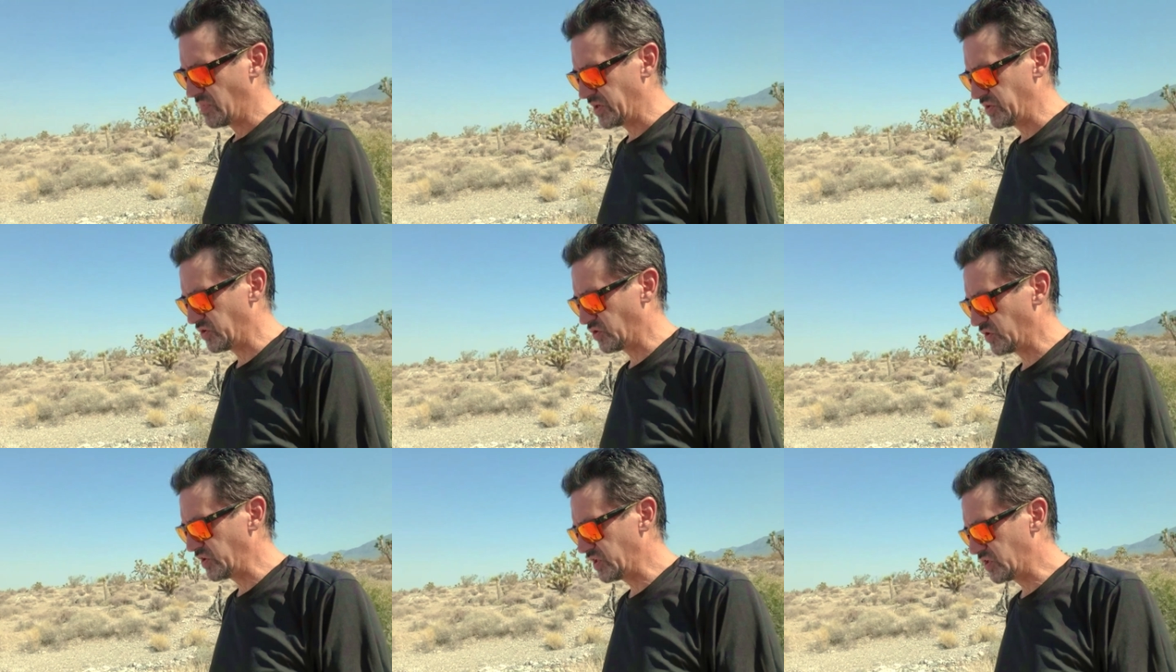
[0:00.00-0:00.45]

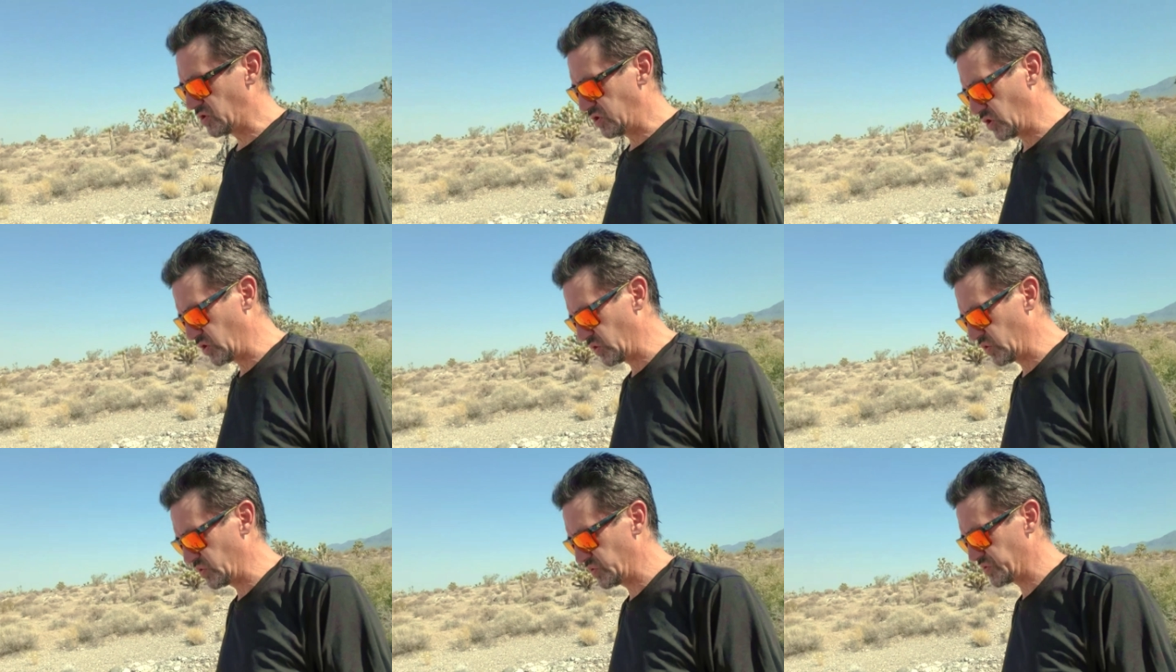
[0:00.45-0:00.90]
dirty
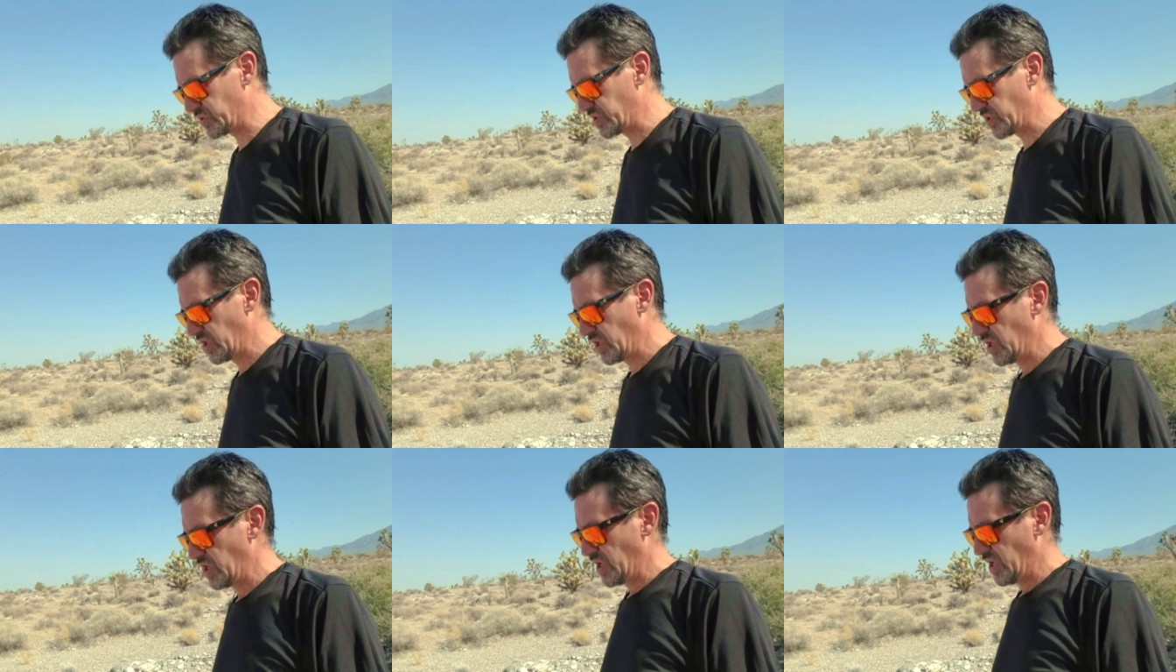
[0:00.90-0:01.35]
clothes
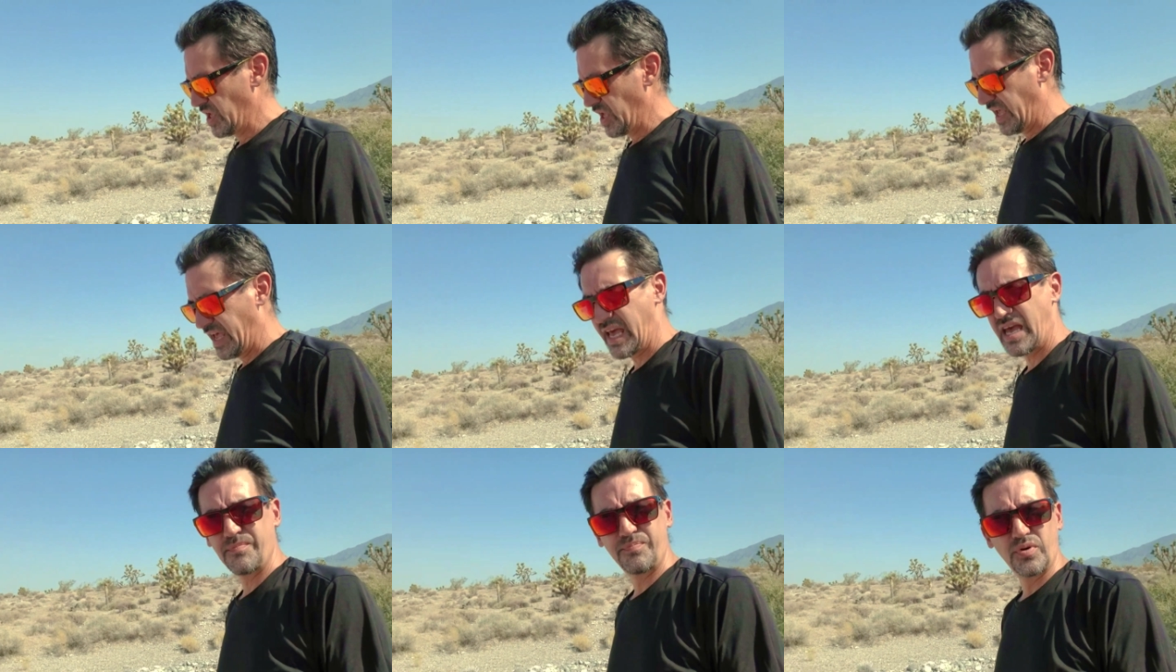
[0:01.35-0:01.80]

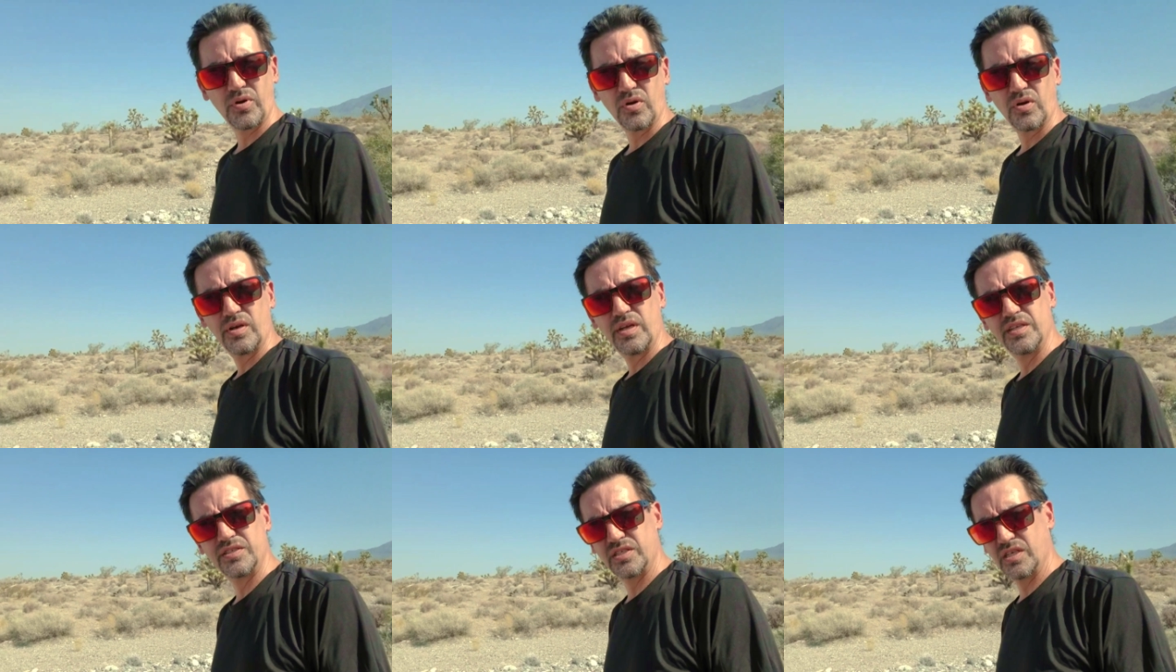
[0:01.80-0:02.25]
hamper.
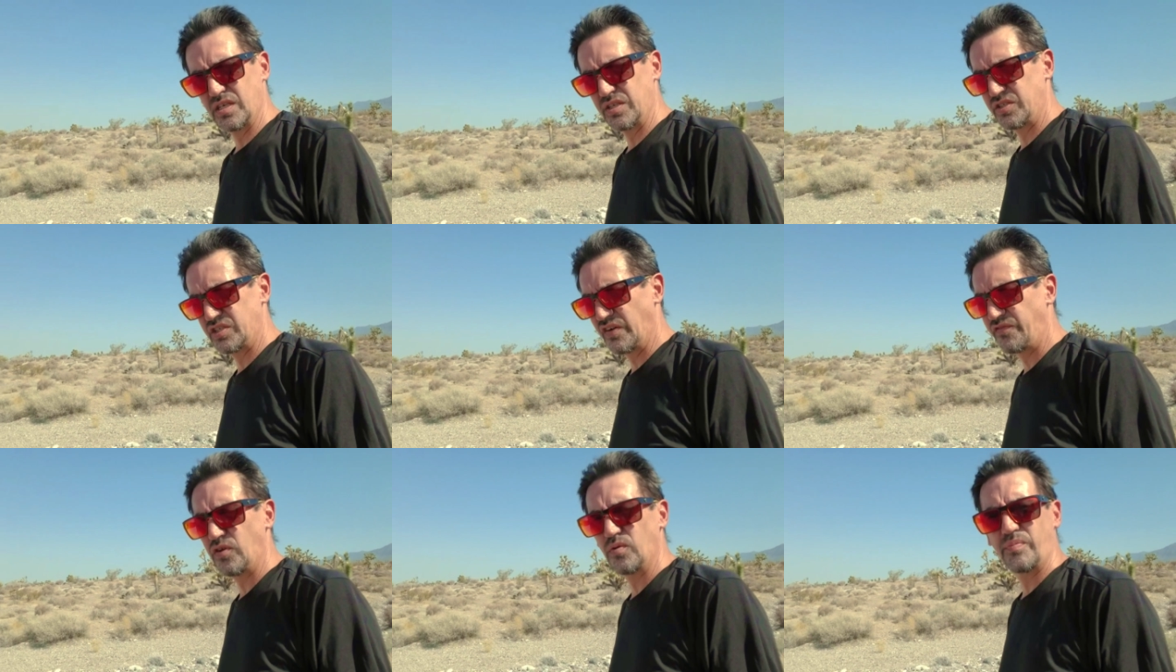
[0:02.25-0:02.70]
It's a
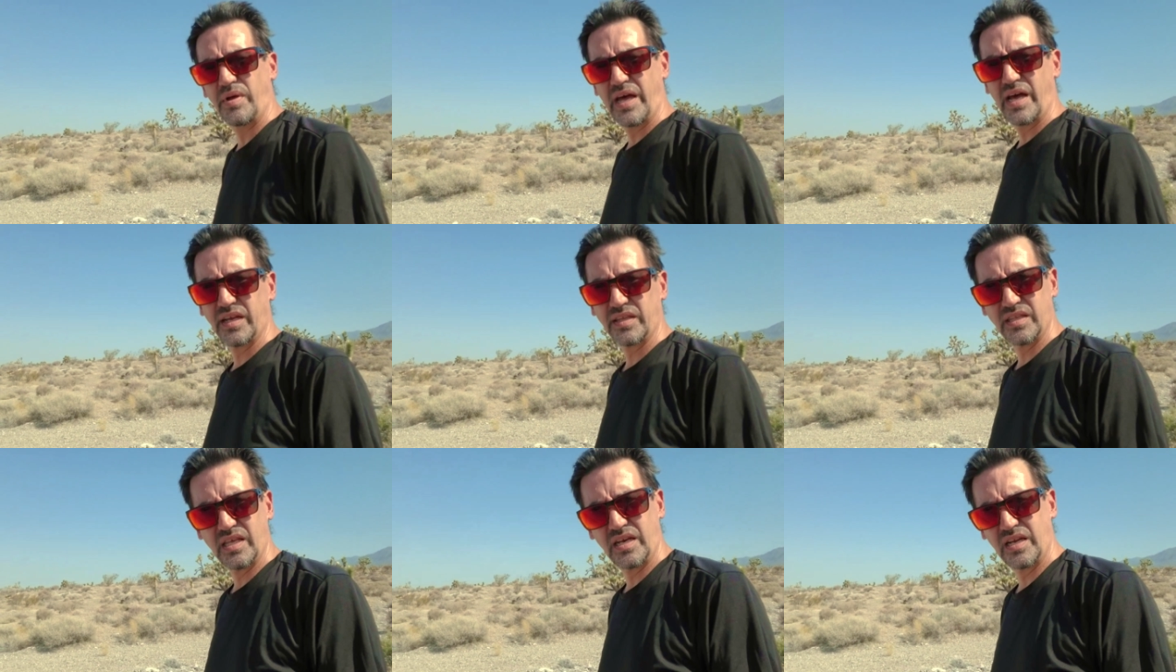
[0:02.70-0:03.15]
duffel
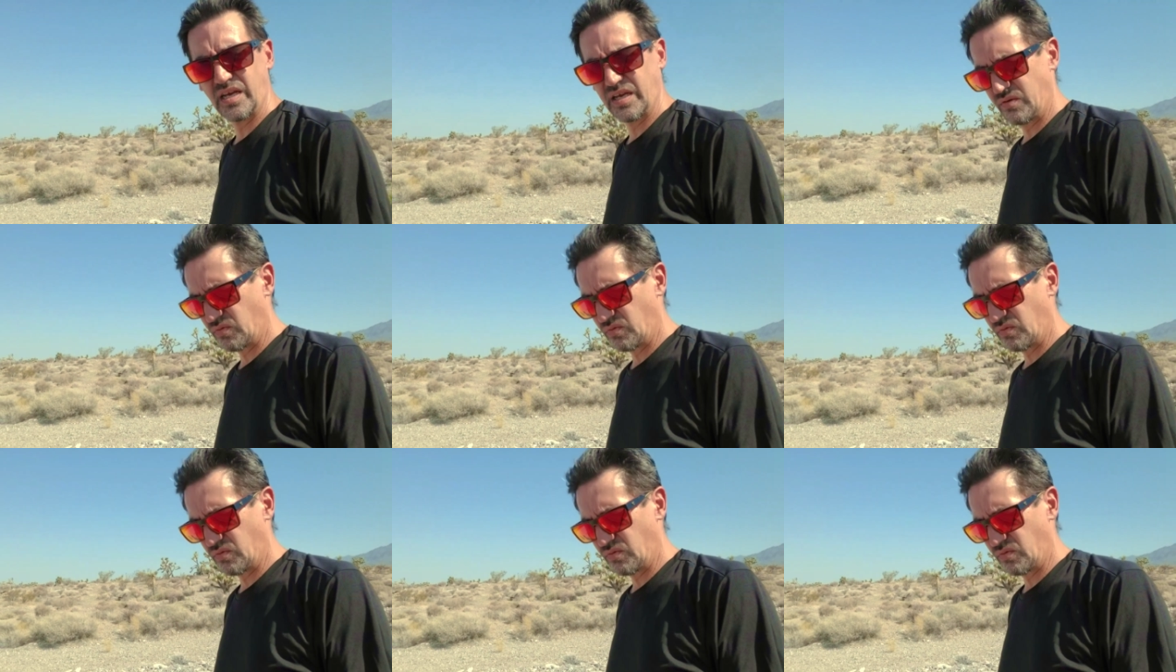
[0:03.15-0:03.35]
bag that I